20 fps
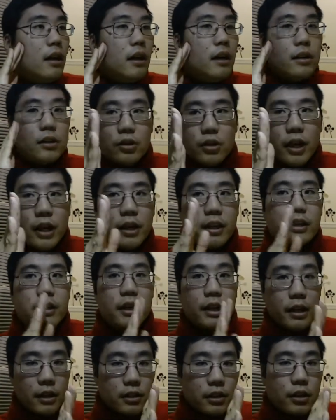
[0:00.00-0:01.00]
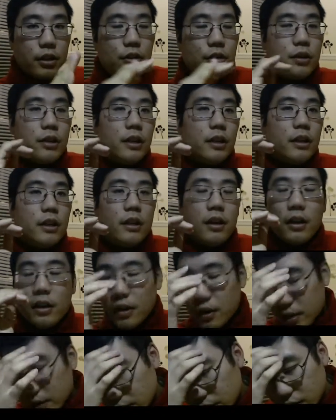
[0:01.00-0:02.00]
strategy, execution.
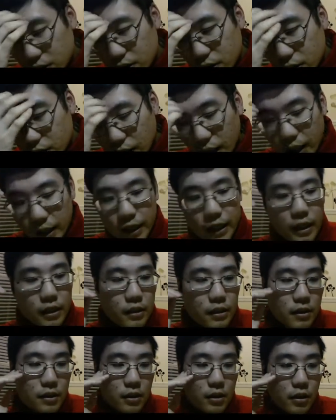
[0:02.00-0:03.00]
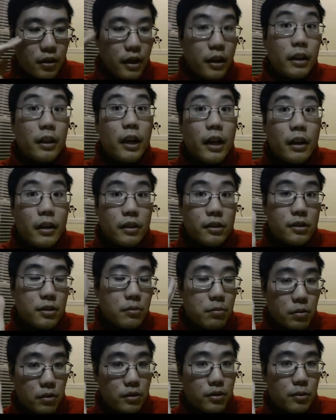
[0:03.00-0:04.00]
So I guess her intent is to
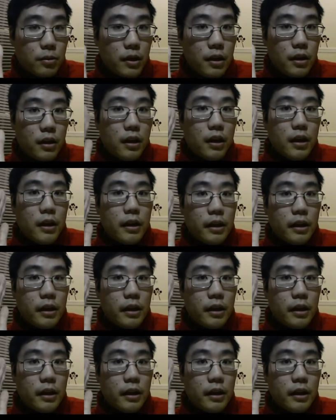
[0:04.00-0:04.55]
persuade